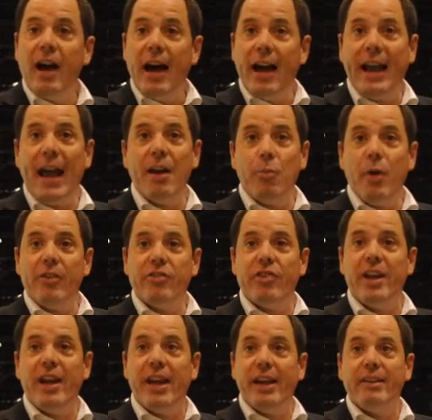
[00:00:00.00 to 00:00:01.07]
again, we're
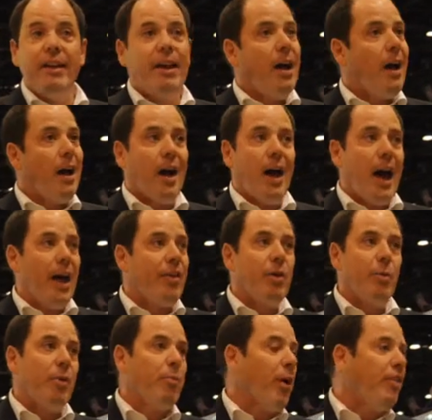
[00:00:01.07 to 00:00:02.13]
seeing, I think
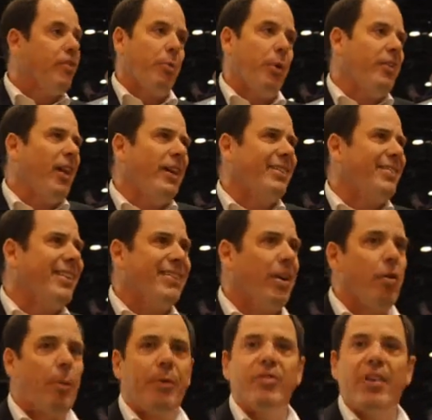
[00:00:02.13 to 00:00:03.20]
we're like
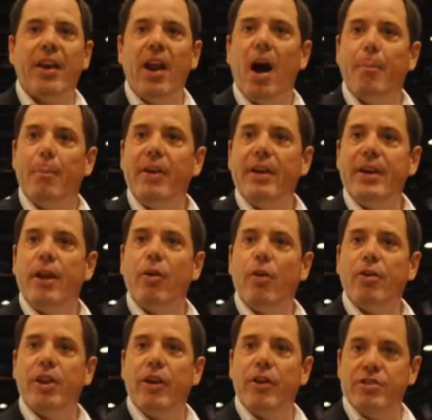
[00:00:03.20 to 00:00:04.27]
600% up year
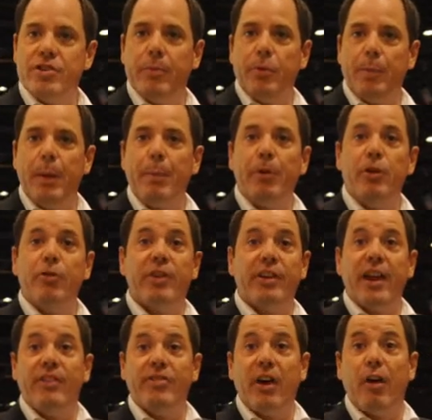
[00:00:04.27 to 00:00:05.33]
on year in terms of people using
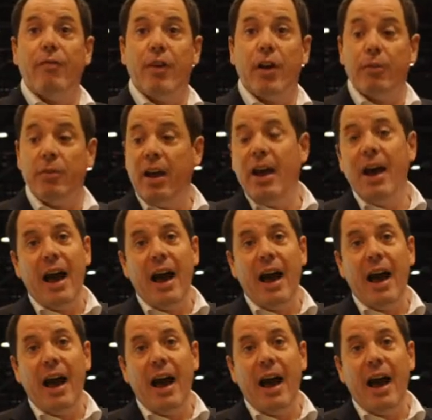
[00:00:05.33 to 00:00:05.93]
their cell phone